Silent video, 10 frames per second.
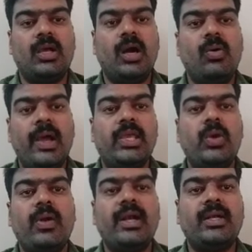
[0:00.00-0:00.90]

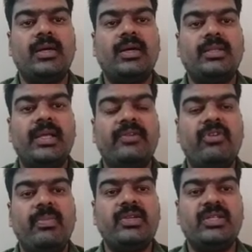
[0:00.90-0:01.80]
accurate the
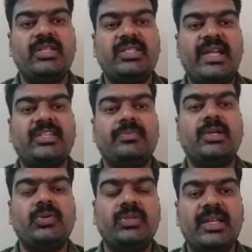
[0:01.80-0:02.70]
information is transmitted
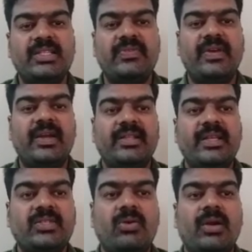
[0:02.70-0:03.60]
to the receiver end. That
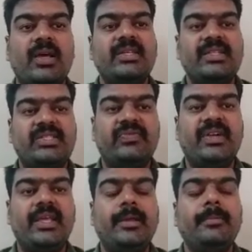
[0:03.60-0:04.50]
is called a
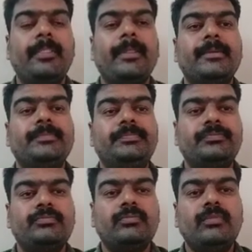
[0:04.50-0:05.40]
sensitivity.
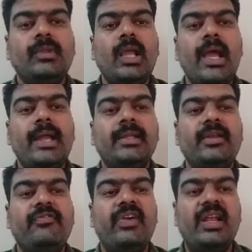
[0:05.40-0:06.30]
And then
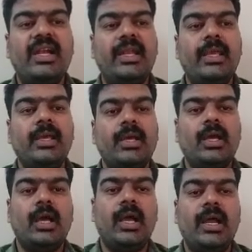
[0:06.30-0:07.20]
fidelity,
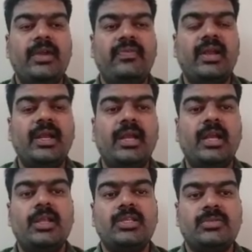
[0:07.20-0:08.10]
and
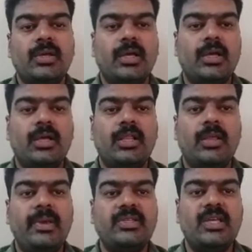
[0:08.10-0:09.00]
fidelity is the
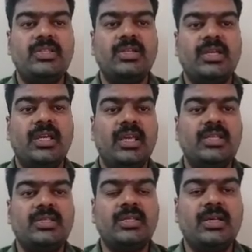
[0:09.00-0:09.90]
message
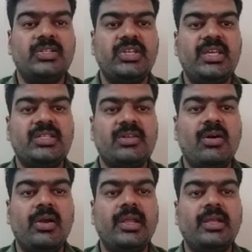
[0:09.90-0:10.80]
she is
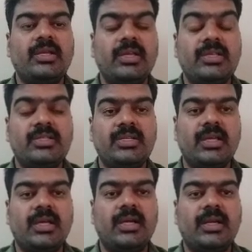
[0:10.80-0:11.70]
calling, he is
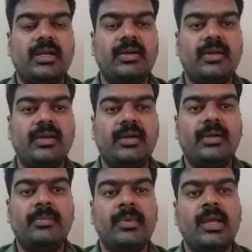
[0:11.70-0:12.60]

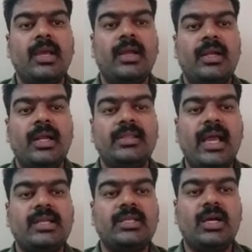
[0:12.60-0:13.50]
telling
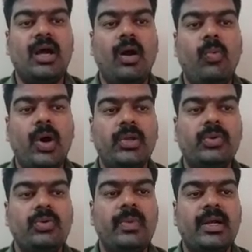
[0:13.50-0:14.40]
that how are
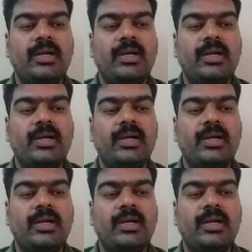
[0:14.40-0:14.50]
you, but